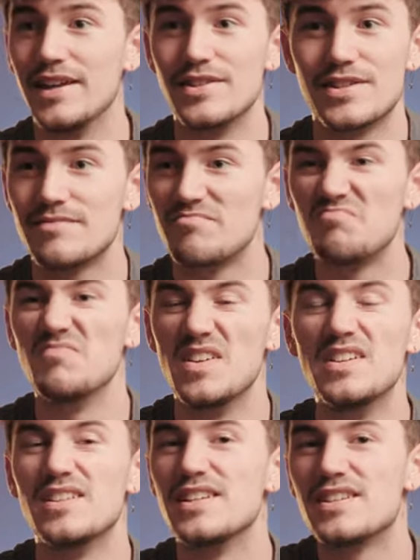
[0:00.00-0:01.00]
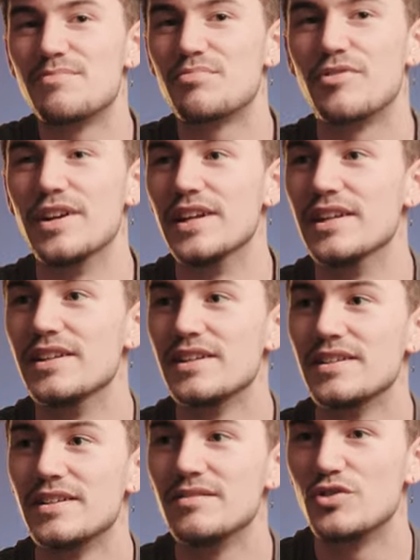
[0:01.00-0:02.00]
It's pretty,
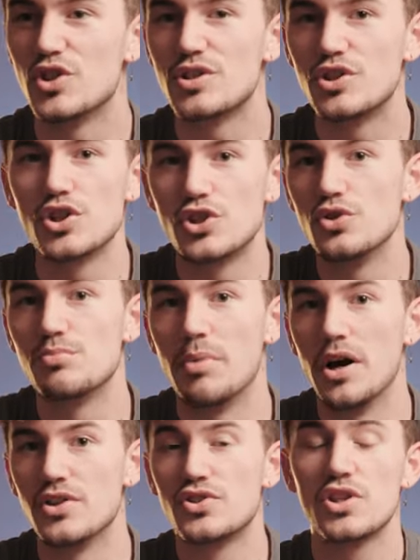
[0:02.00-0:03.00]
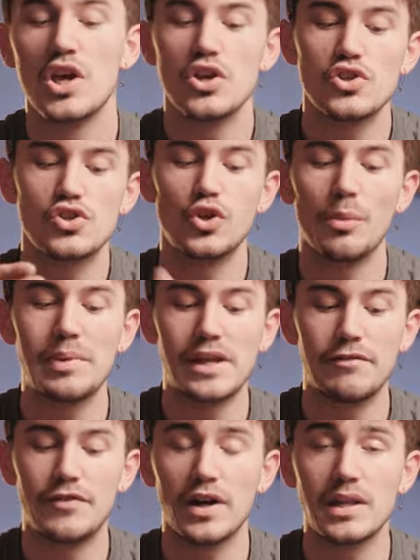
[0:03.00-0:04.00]
just use burst. Stop being a
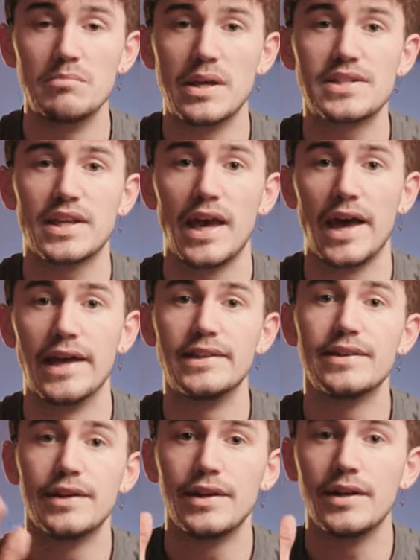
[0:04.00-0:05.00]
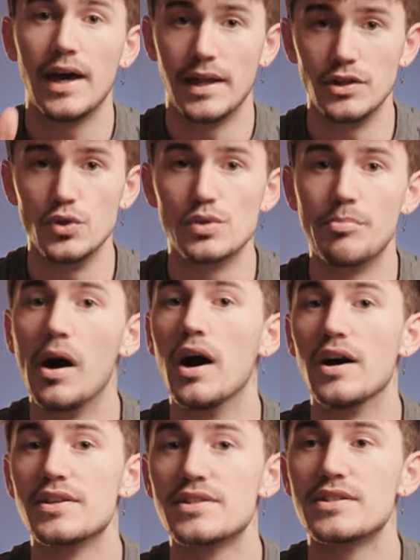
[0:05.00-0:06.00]
fucking biscuit head and use
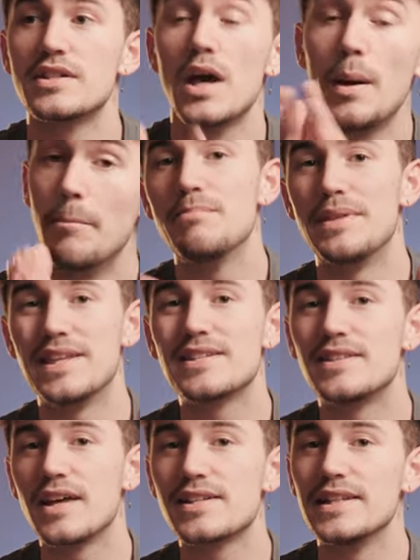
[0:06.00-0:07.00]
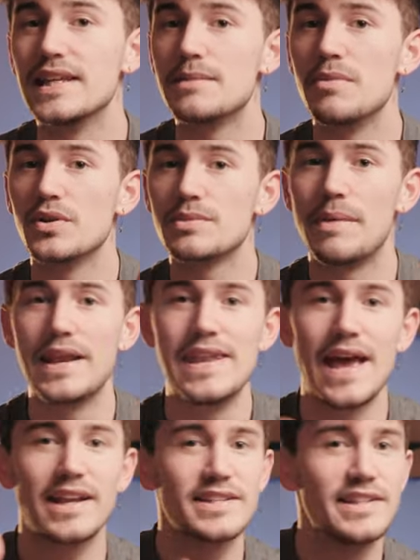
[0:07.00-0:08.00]
bursts. But this does lead me onto my
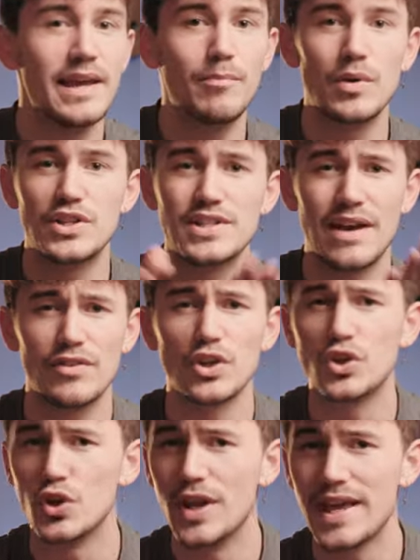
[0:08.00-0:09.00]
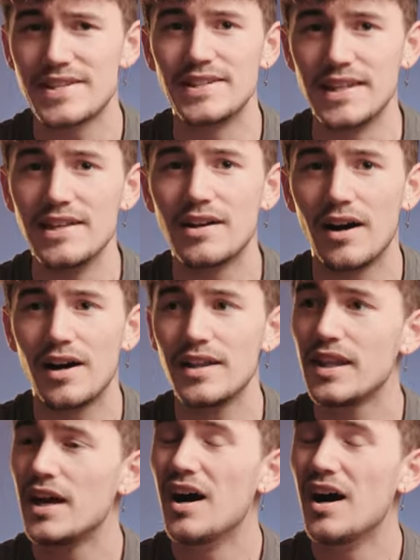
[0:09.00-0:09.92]
next tip, which is having a good SD card.